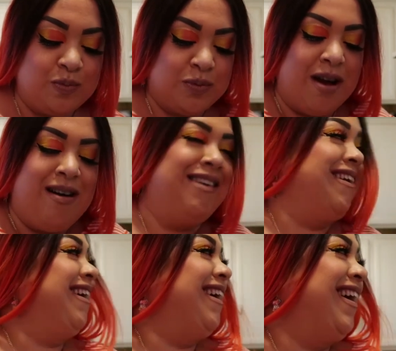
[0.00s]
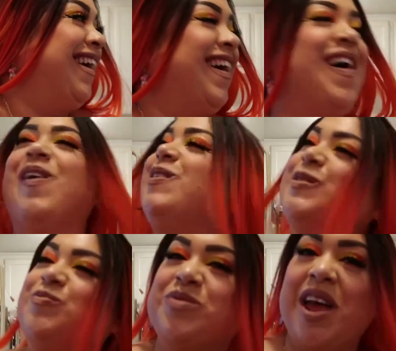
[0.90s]

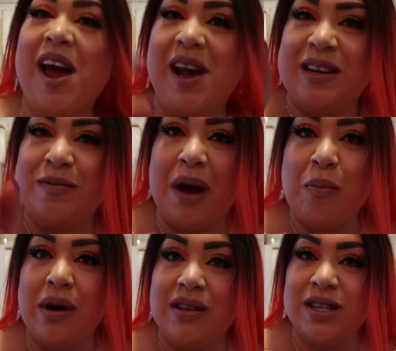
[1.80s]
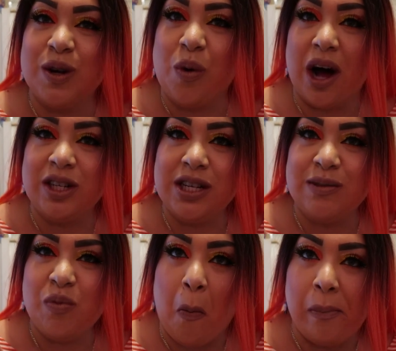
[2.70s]
Hey, if my brothers are
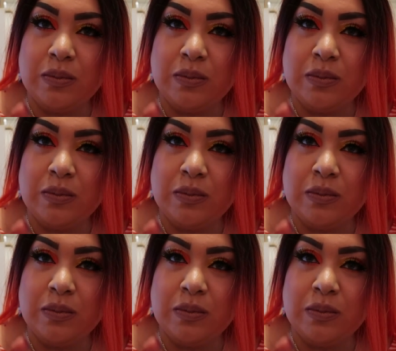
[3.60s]
watching,